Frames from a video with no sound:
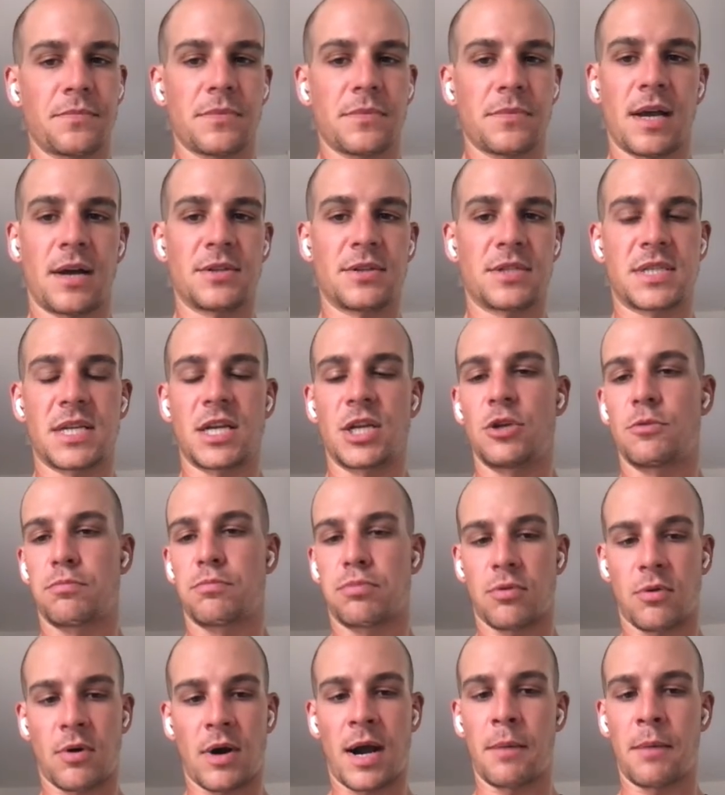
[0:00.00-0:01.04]
I would say you
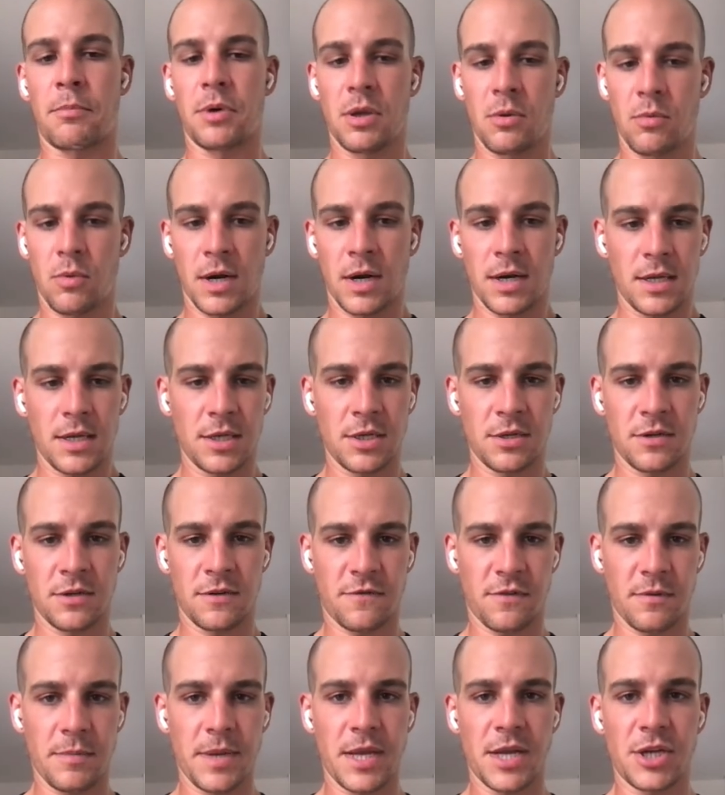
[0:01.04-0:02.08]
probably want your
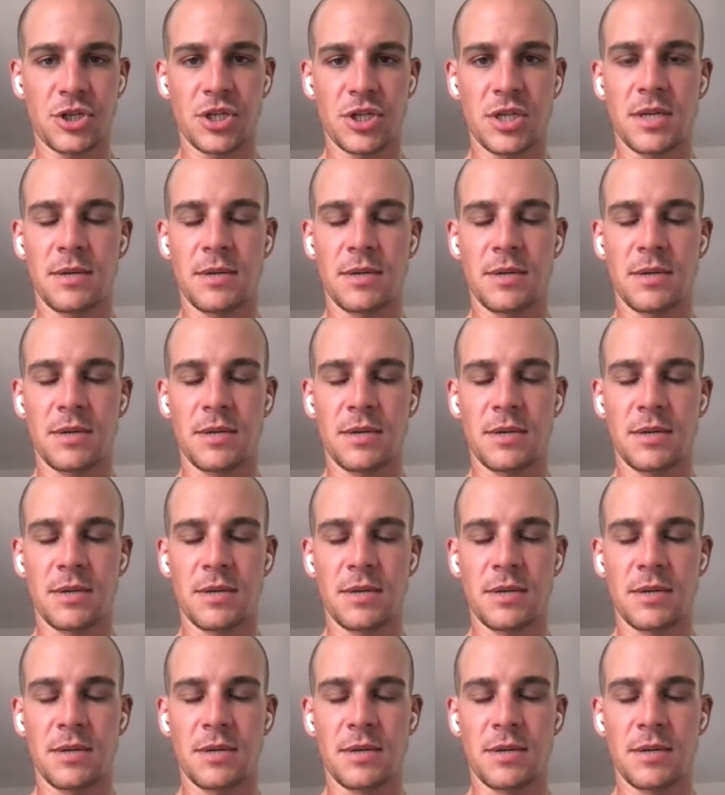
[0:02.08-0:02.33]
information